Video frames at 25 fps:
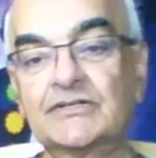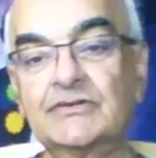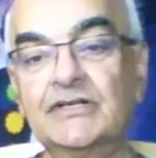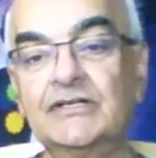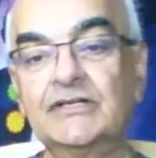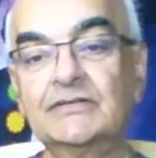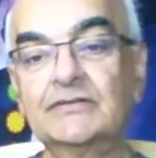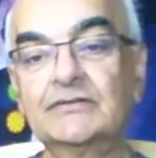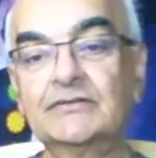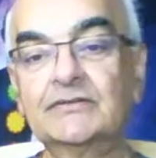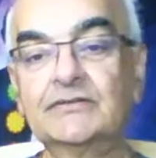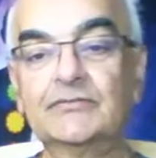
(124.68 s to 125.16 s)

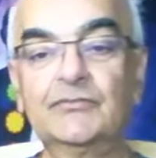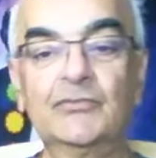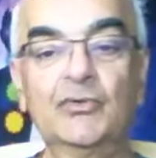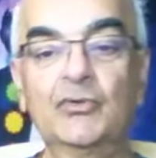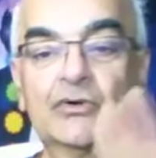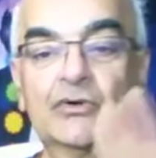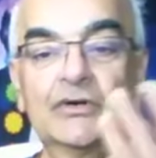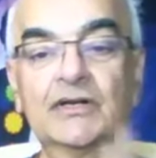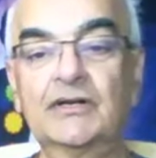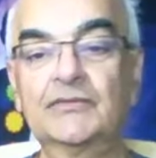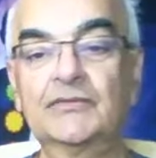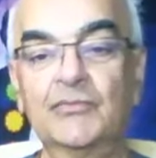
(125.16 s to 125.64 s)
right? The
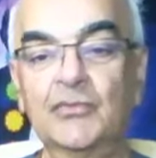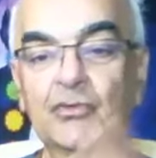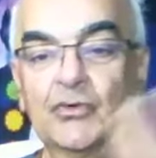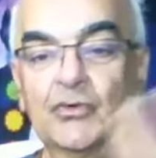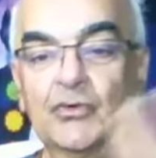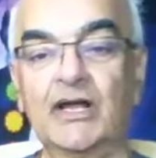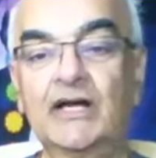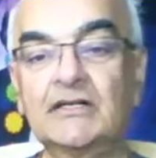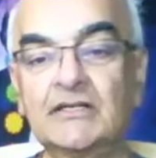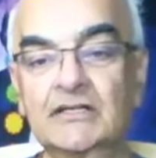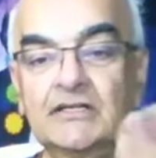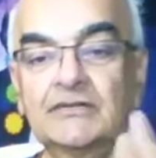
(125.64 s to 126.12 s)

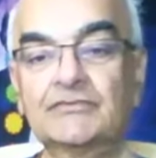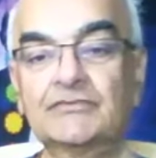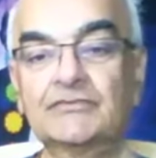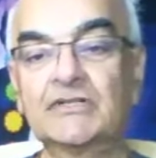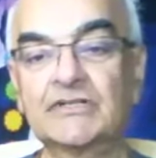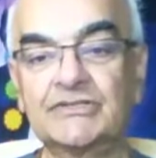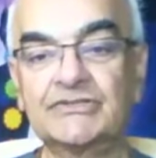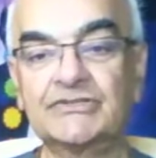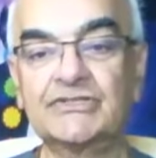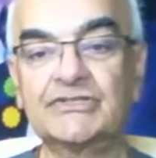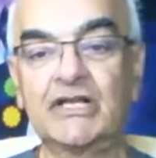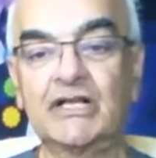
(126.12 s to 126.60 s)
more active
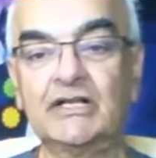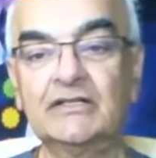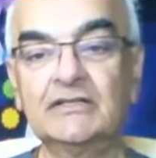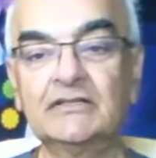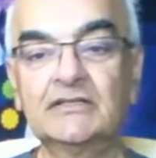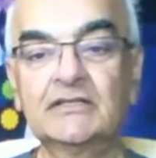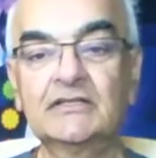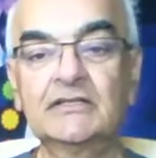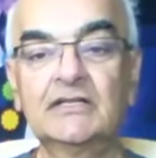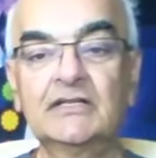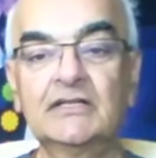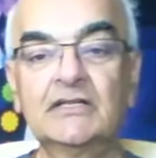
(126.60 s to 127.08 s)
the
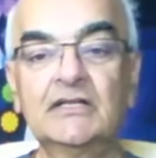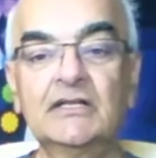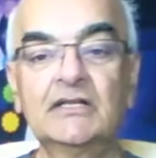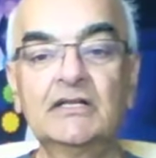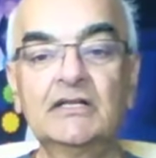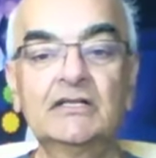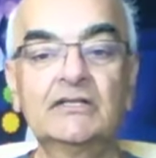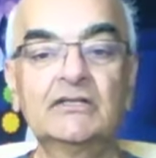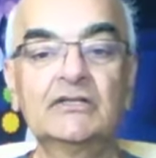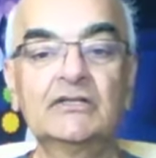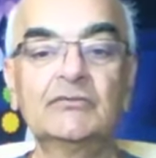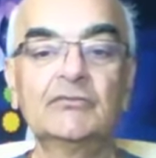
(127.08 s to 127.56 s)
cell,
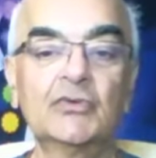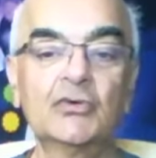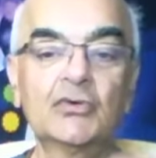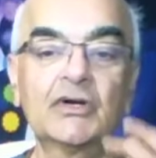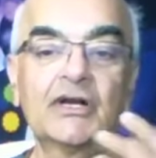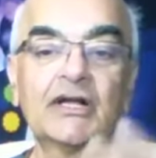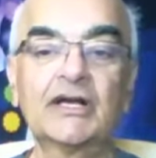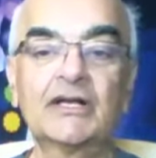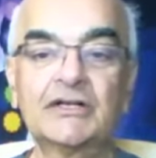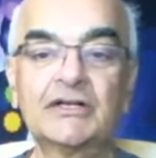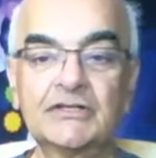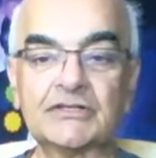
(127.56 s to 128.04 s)
the
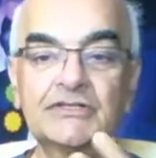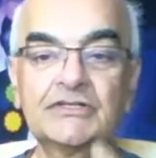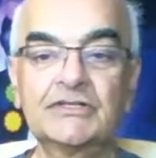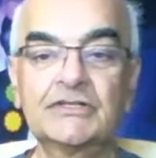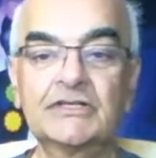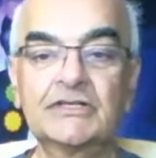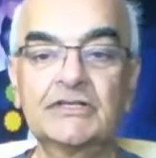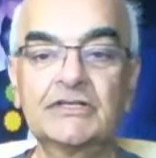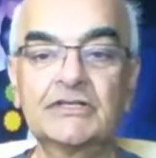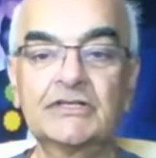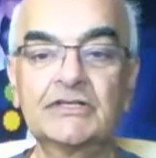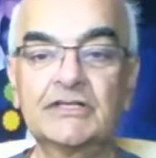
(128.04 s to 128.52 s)
more
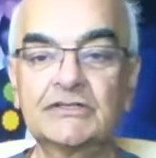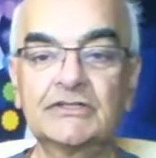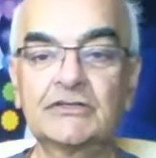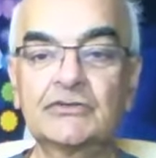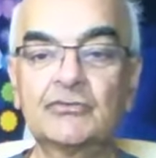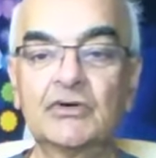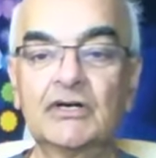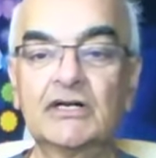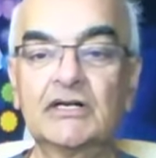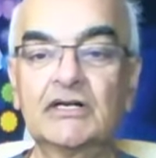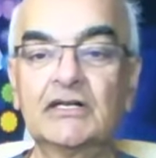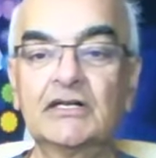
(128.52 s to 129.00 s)
energy is
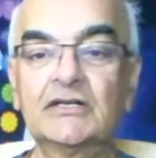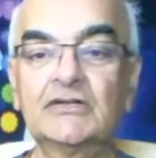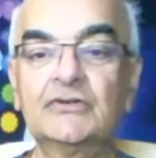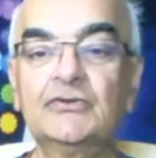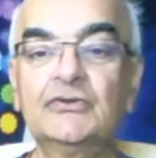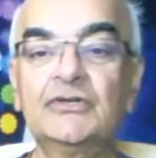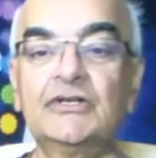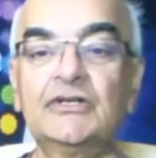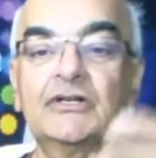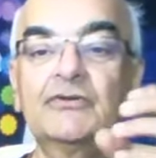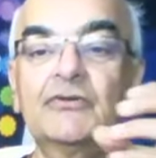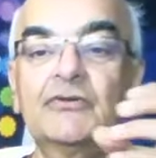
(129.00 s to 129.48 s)
required,
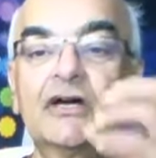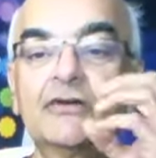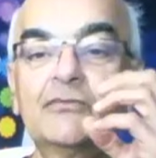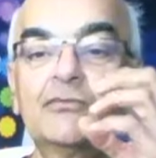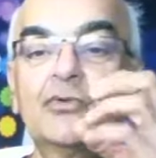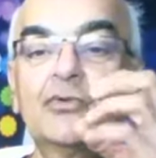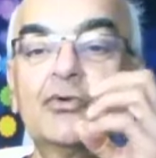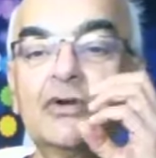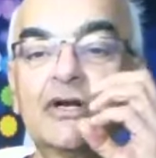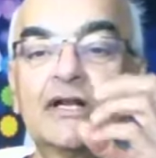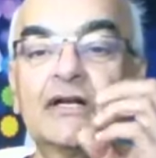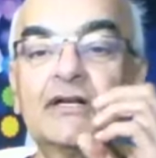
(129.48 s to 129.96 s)
and you
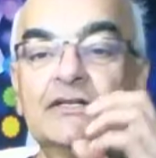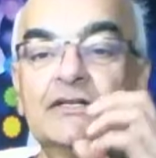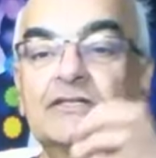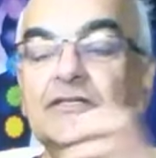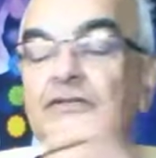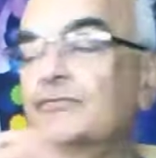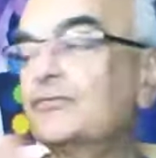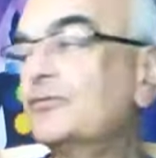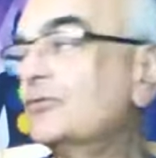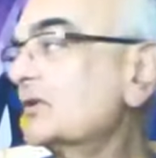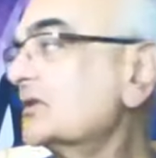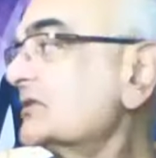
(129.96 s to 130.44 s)
require more
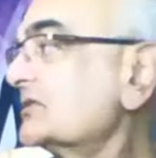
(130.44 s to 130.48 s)
energy.